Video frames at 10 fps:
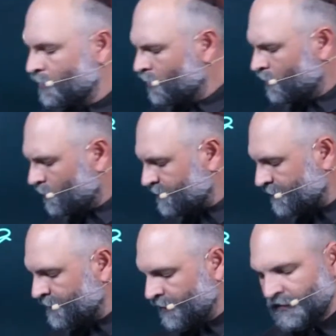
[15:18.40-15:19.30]
What does that
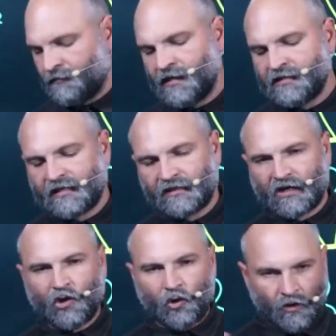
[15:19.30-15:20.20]
mean? That means at the
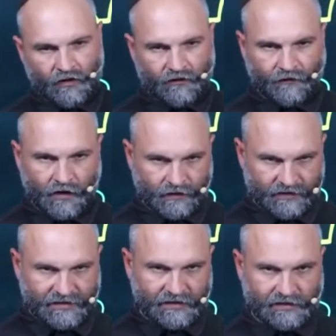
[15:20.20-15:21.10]
core of our
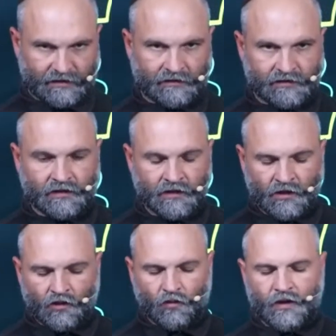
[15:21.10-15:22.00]
existence,
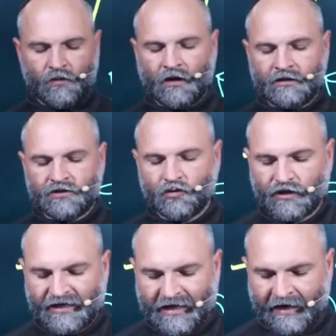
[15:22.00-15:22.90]
we want to
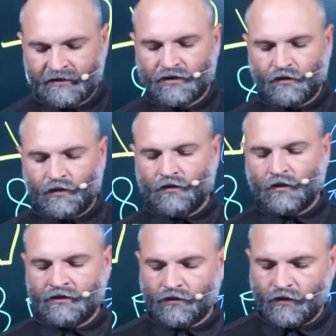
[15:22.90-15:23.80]
connect, we
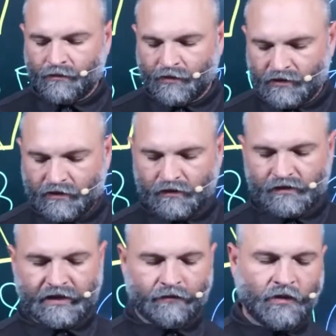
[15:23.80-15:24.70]
want to reproduce,
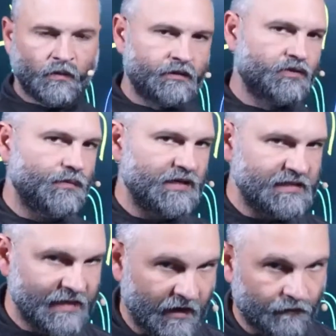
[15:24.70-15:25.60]
and we want to be
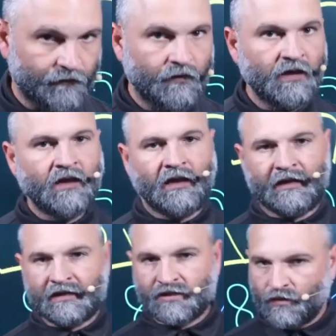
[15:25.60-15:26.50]
safe. And
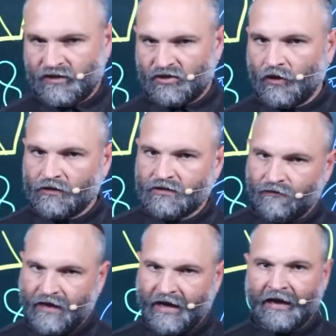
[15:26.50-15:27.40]
as a result of
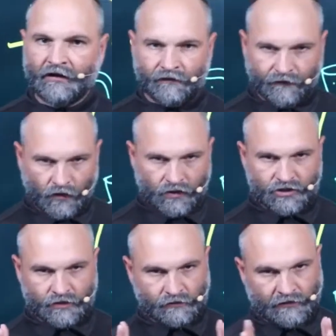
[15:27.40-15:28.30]
that,
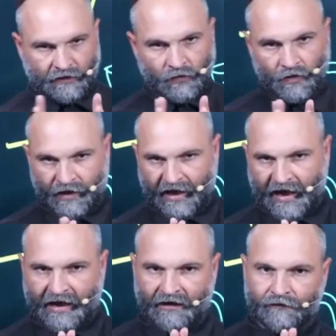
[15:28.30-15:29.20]
unfortunately, what we
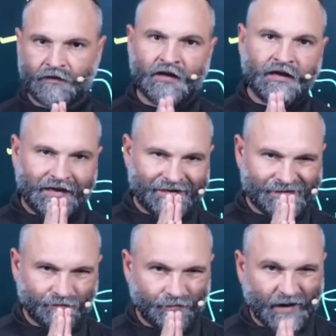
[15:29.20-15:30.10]
have is
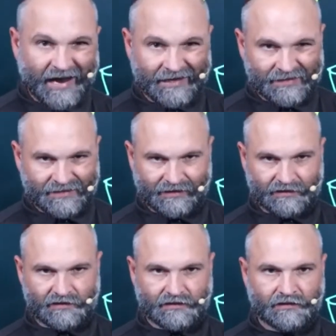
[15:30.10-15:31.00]

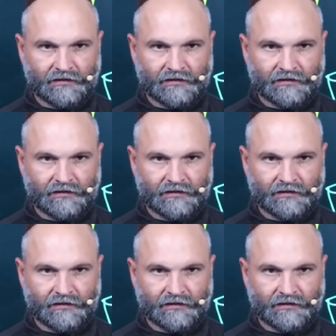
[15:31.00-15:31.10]
biases.